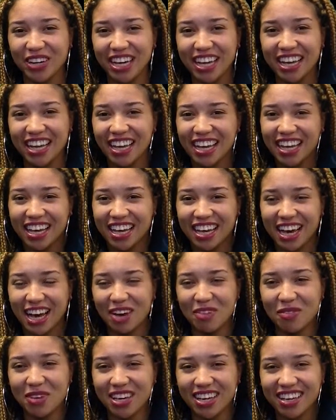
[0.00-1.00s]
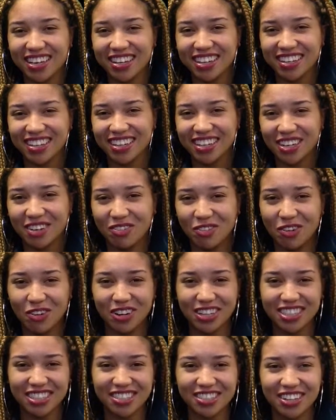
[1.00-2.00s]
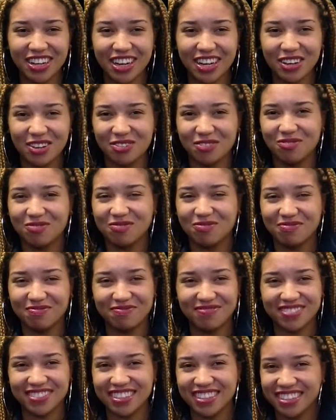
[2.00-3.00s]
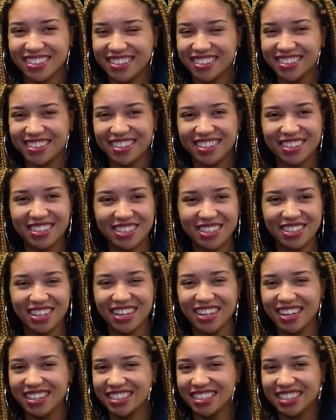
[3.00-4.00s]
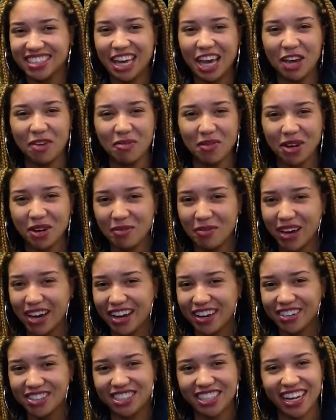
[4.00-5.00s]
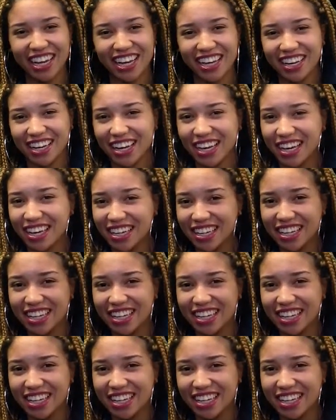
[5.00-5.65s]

But, I mean, of course, you had Escape come out, Jacket